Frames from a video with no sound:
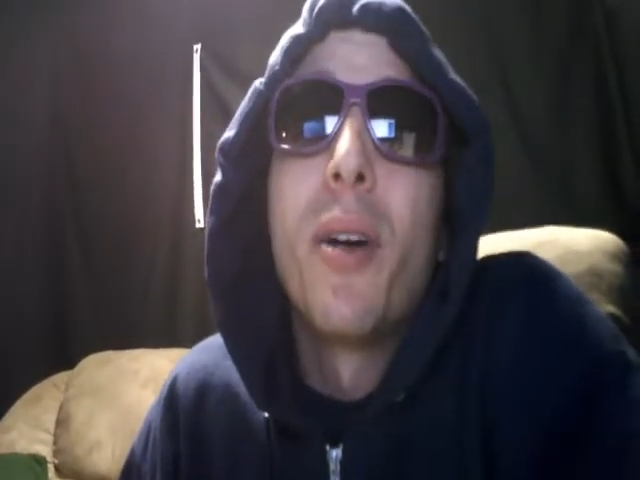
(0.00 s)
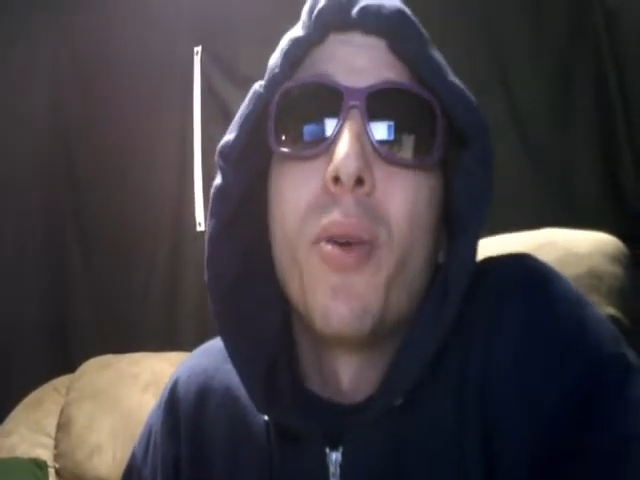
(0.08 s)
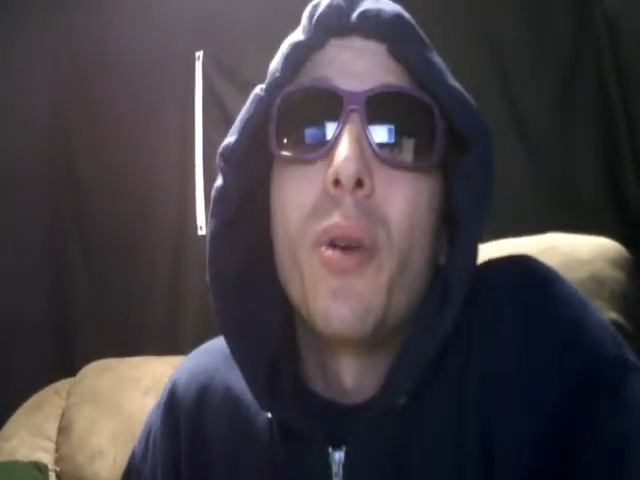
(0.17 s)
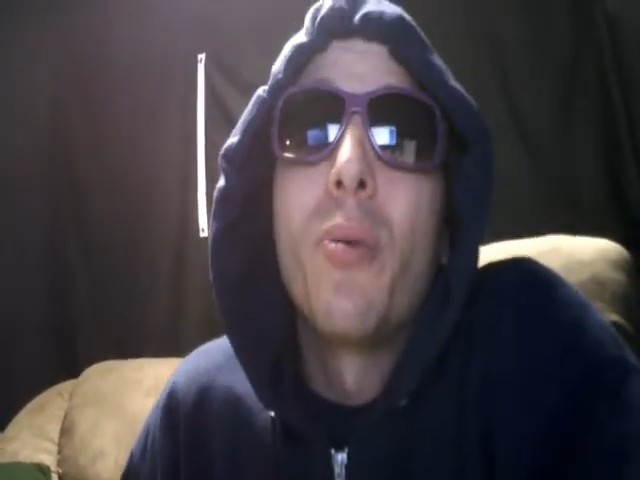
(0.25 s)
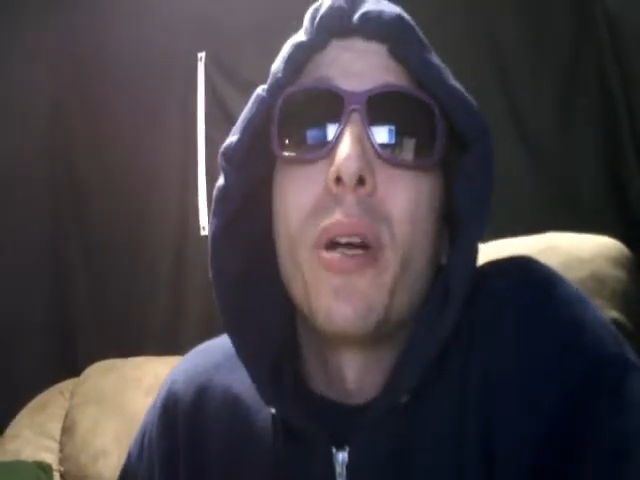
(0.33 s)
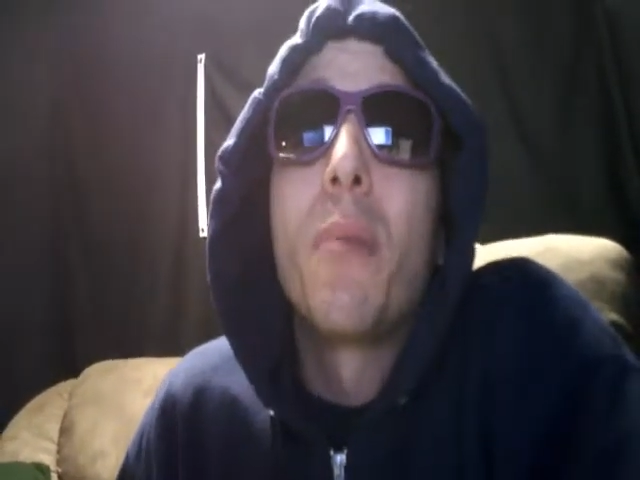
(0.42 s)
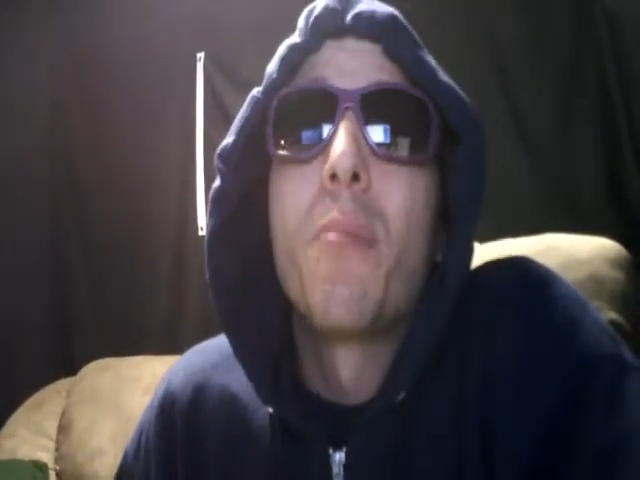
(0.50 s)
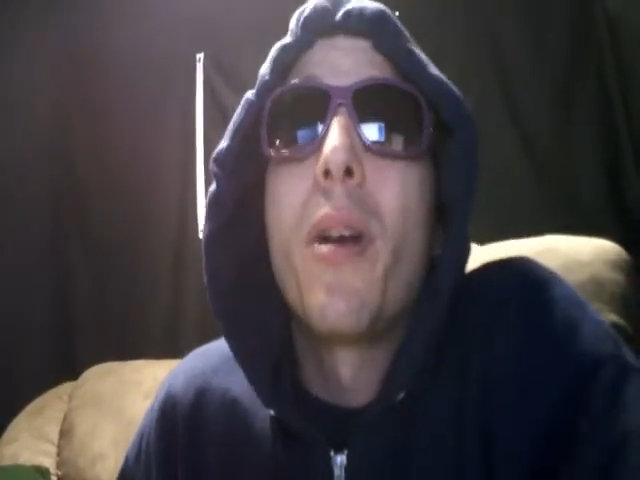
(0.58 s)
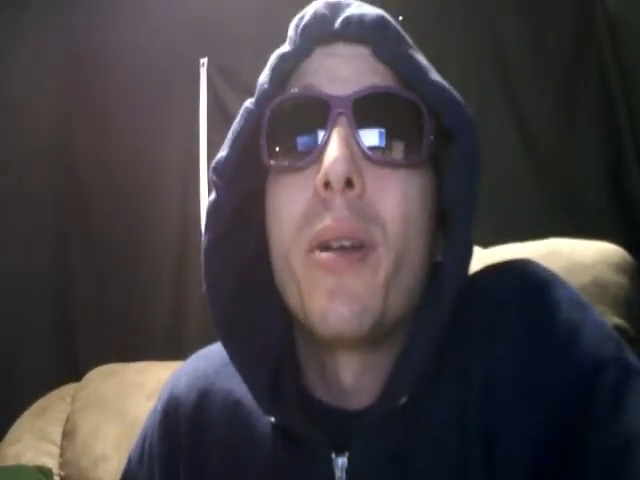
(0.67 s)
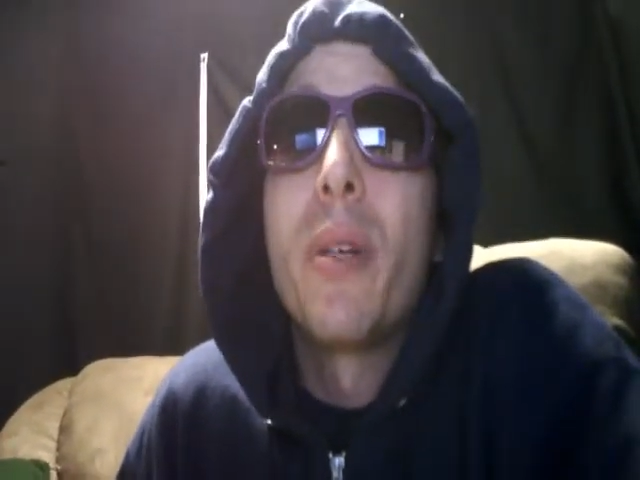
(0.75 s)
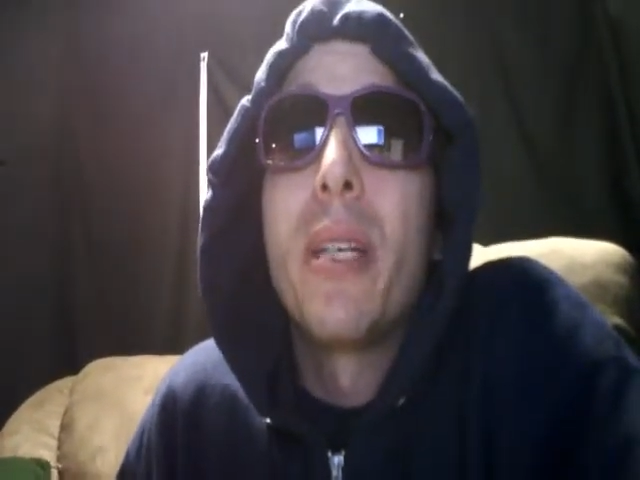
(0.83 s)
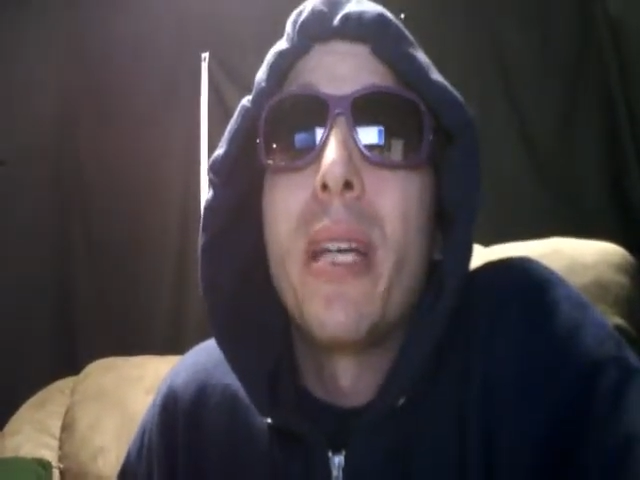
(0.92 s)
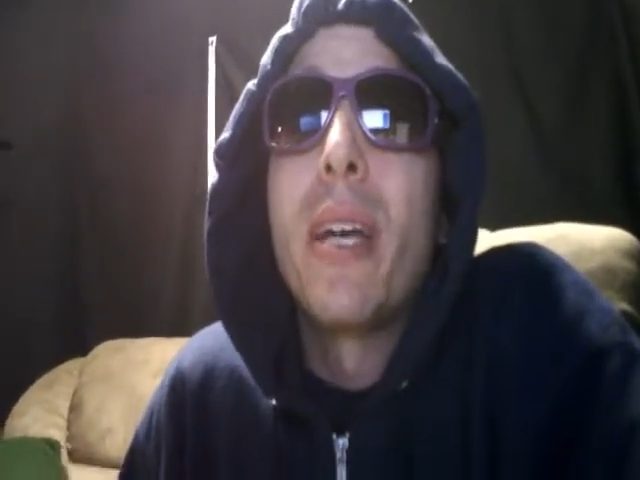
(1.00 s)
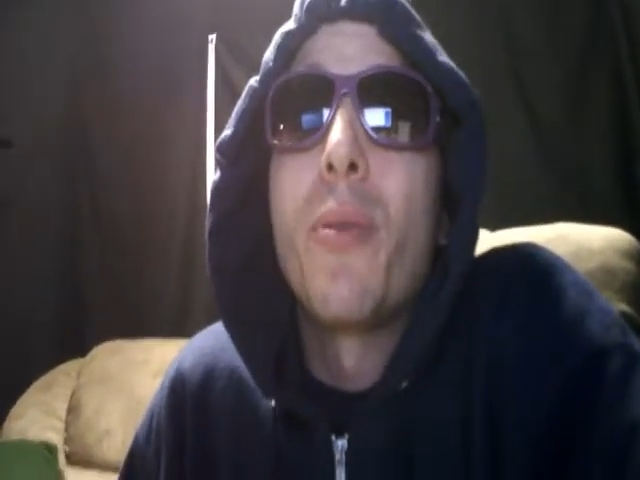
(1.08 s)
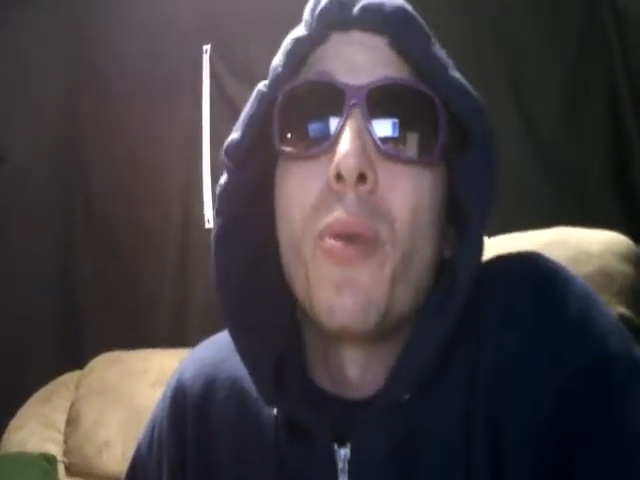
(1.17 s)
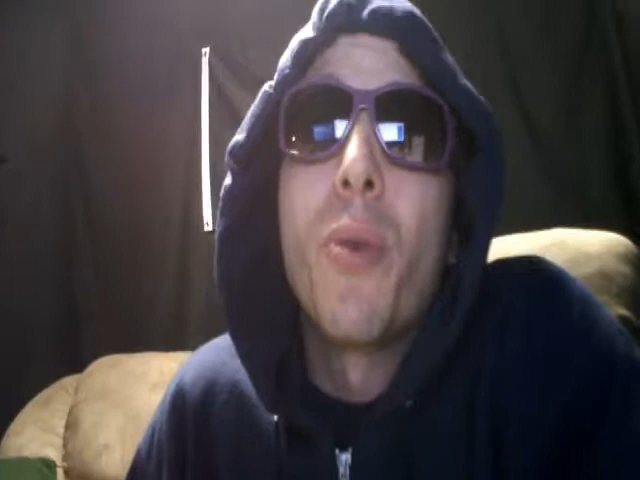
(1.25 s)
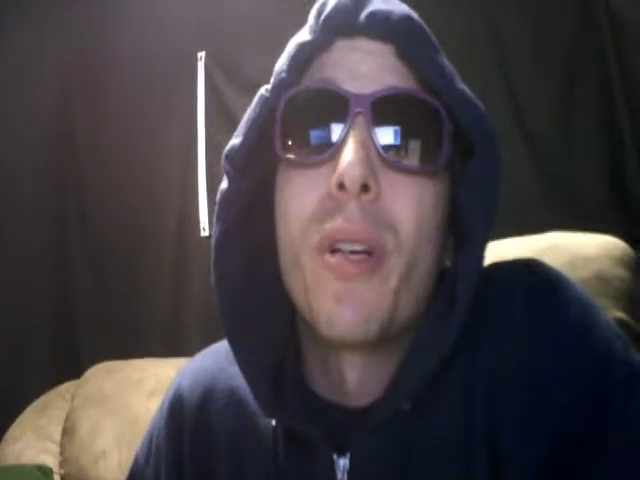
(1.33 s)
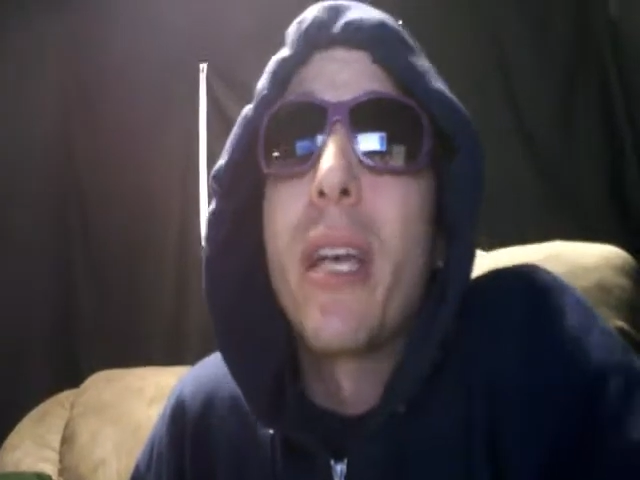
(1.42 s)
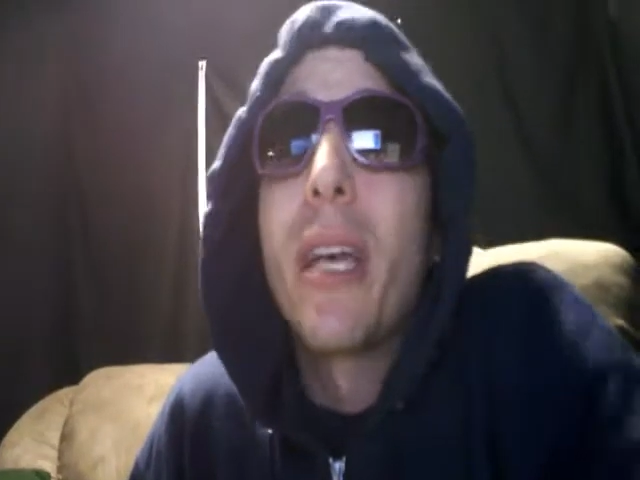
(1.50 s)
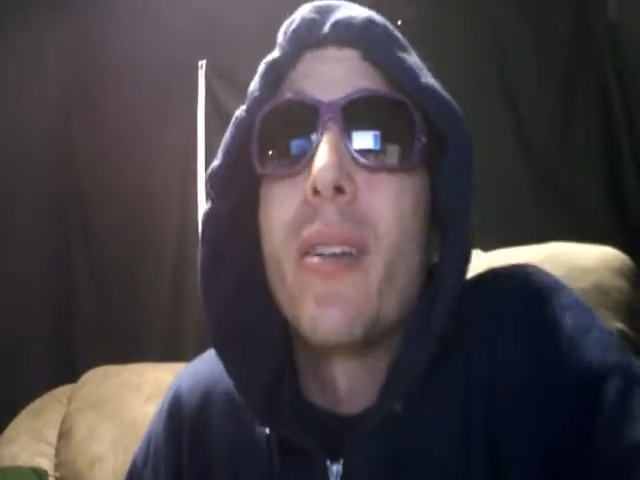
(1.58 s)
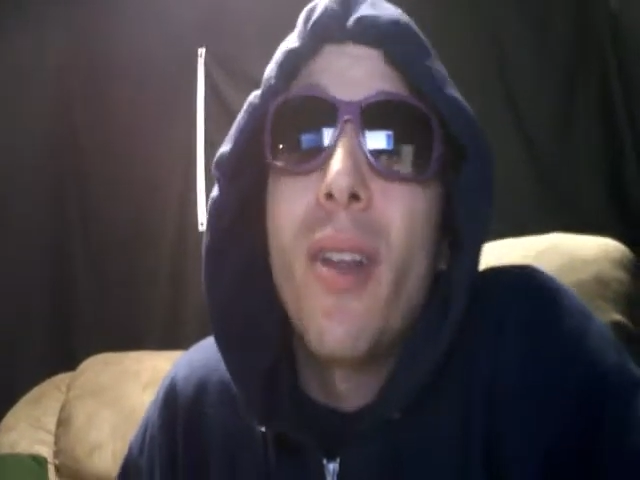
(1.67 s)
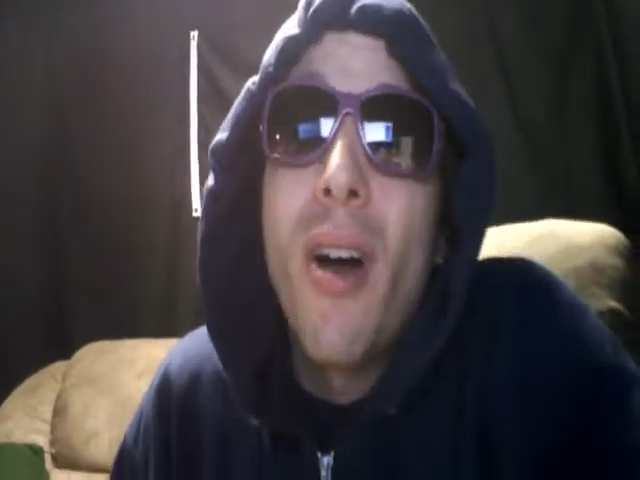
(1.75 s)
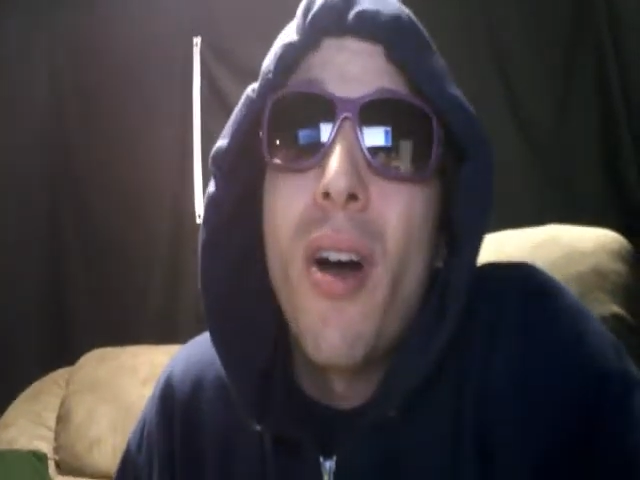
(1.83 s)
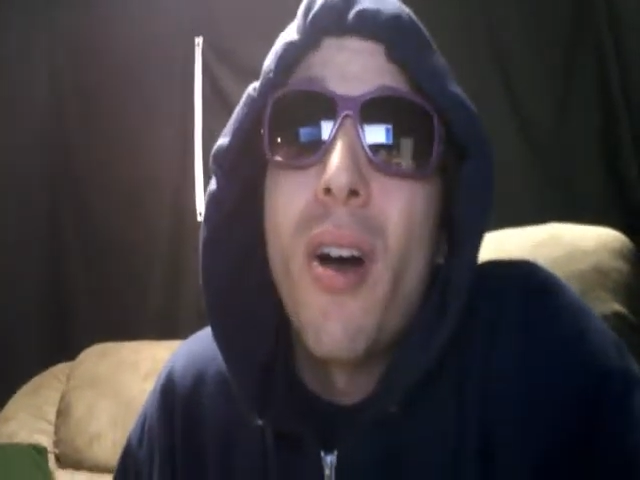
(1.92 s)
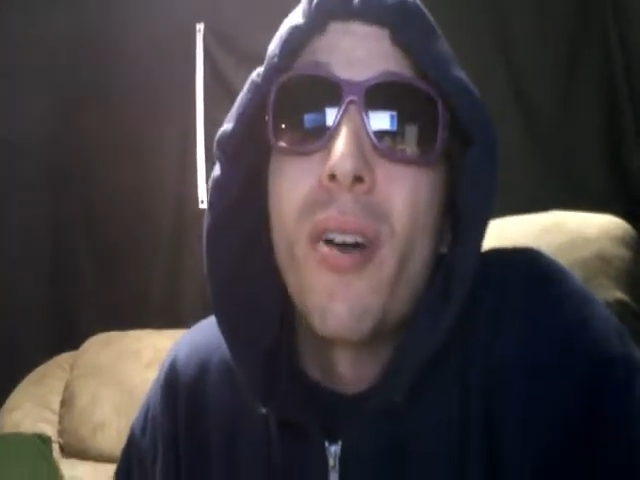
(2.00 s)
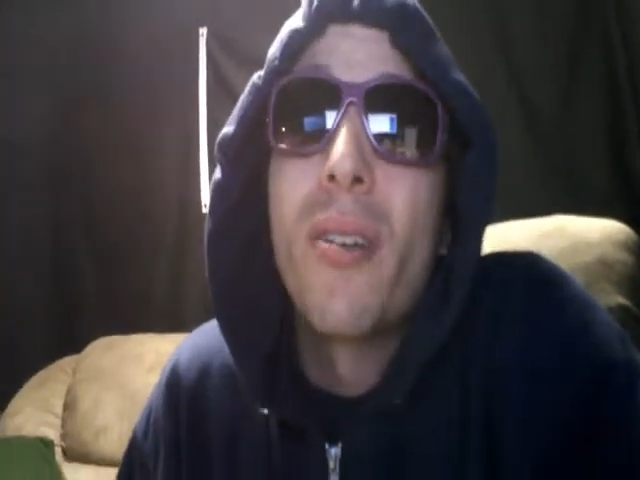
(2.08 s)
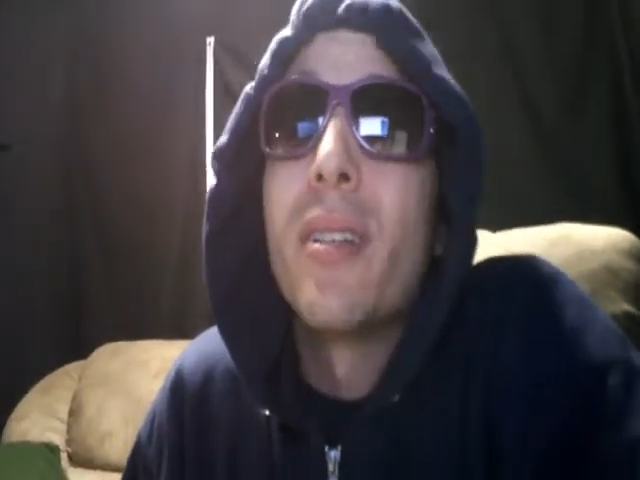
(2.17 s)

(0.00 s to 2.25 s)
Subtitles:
We were at a party one night, and we weren't getting along,